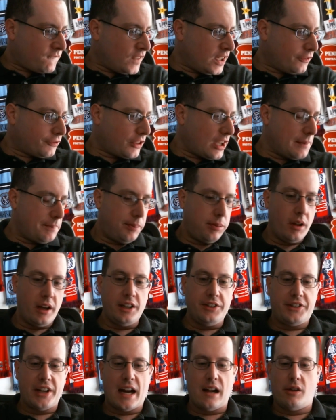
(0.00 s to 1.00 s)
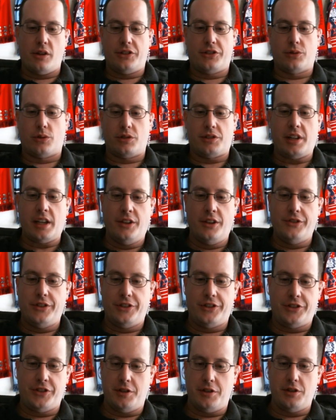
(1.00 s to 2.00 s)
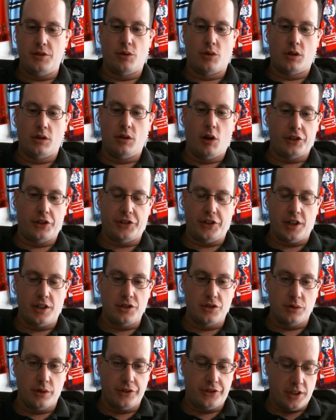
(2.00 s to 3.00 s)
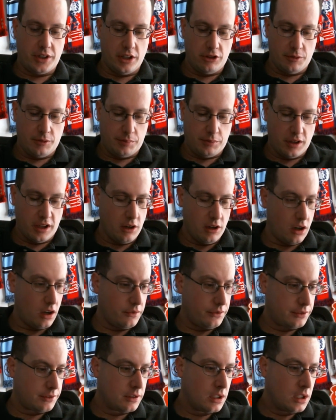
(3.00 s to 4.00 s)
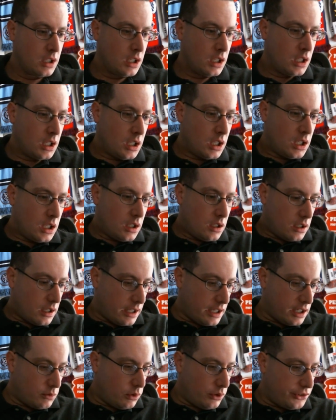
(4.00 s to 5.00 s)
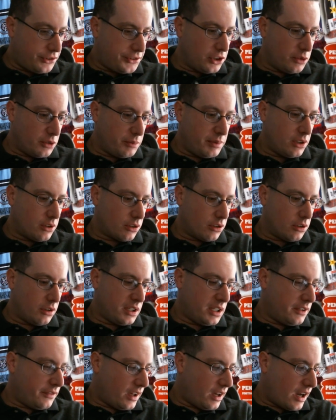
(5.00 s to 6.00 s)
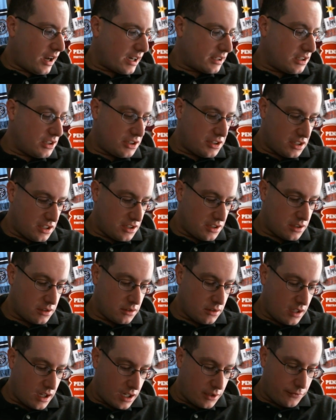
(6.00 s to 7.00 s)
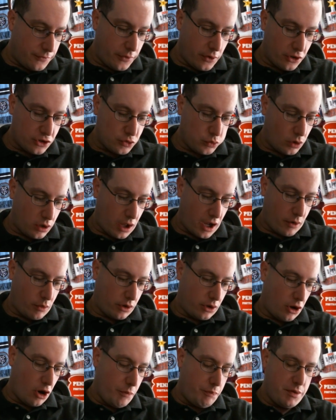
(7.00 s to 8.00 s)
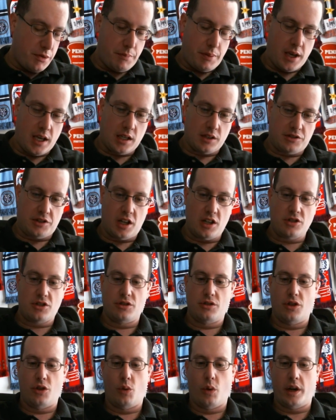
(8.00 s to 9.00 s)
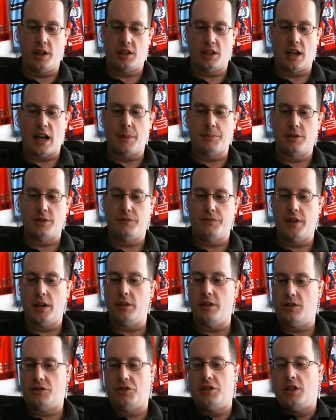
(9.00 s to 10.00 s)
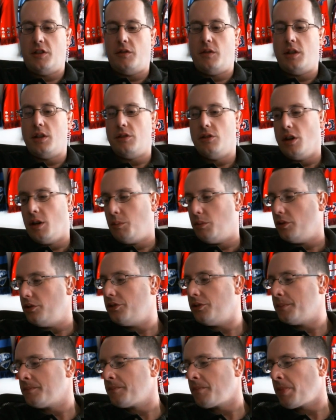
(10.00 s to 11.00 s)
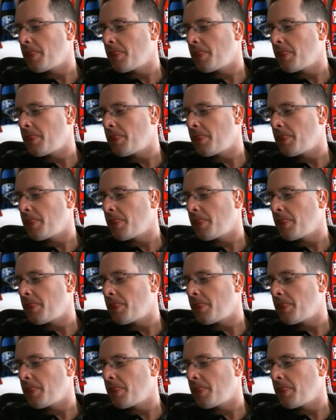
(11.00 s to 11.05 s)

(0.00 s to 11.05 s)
if they play Dallas or Kansas City or Los Angeles in the playoffs. And it will still be early in the hockey season, and folks will, I would hope, be paying attention to the Whitecaps in fairly significant numbers.